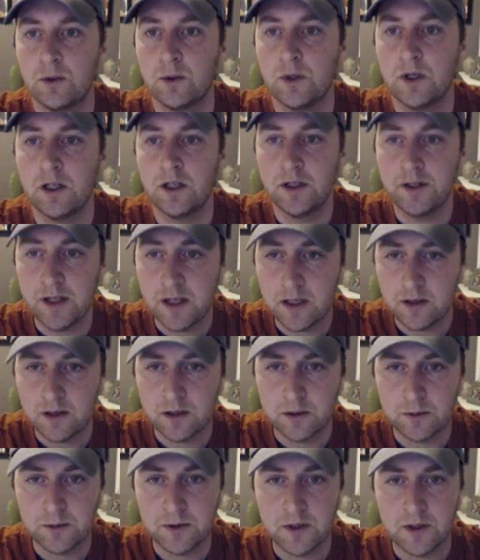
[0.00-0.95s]
on that
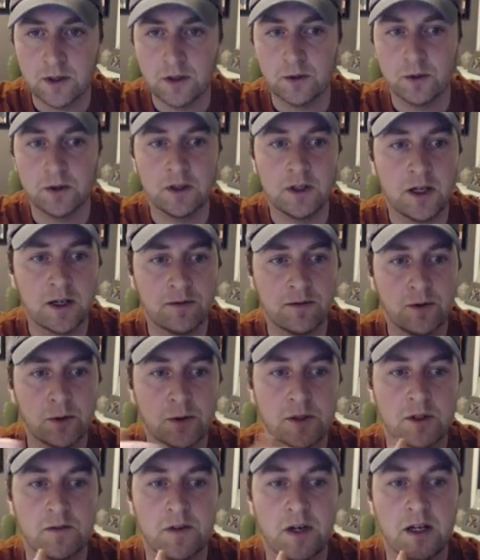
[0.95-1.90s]
note, though, a lot of
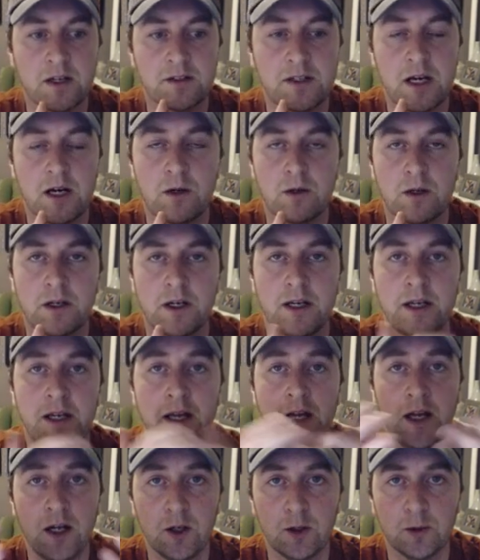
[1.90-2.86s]
folks have asked, how can I
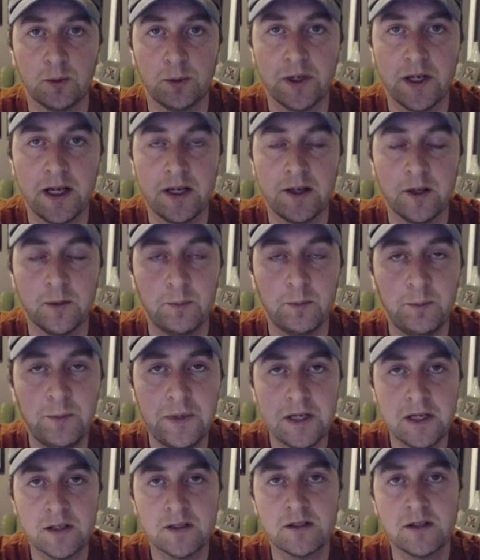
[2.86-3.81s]
help? And the
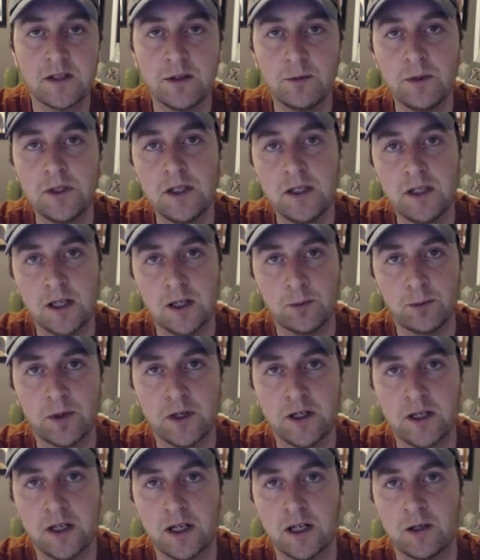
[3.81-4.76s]
biggest thing we need help
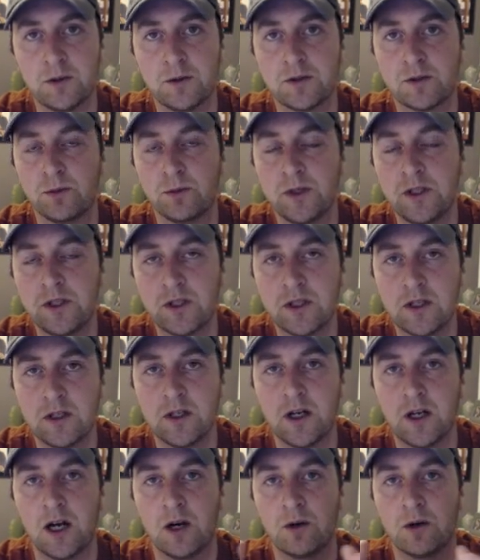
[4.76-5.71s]
right now is
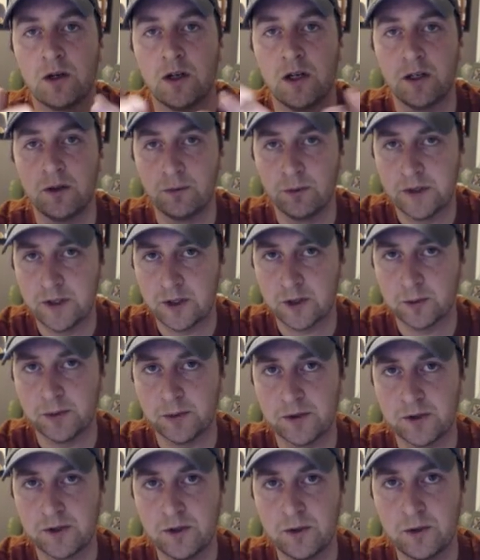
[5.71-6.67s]
reaching our
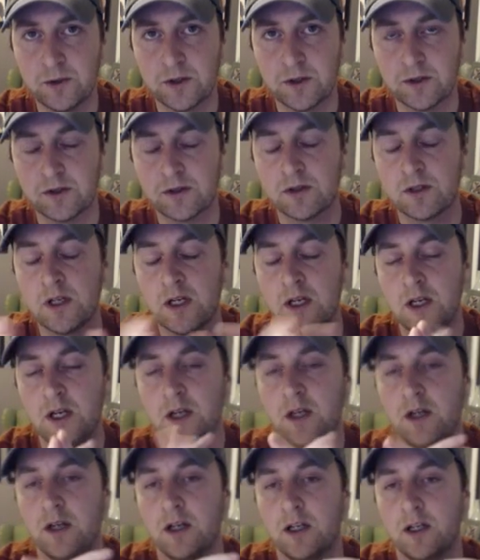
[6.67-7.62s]
unreachable students.
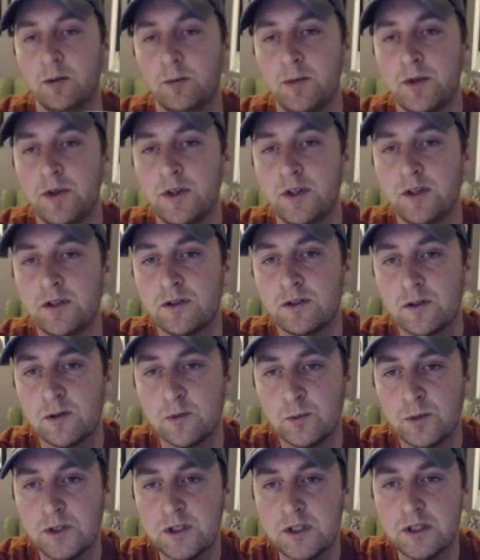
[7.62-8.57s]
This
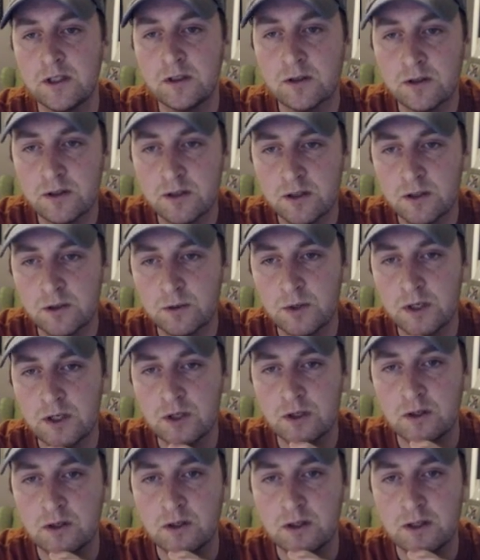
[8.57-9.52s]
particular
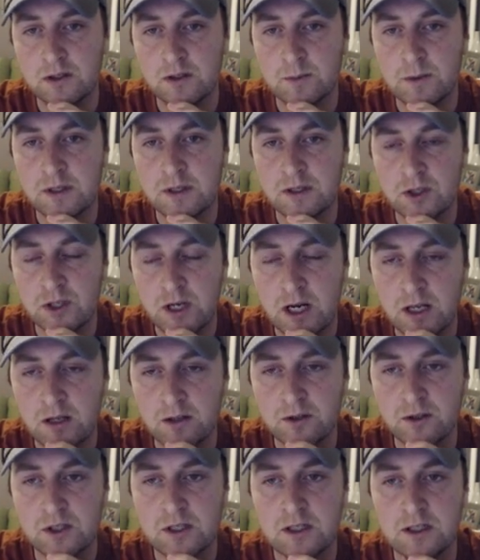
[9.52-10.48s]
situation has been
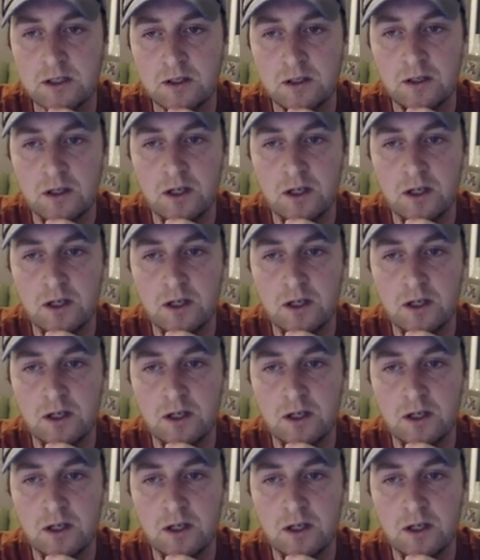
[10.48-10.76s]
challenging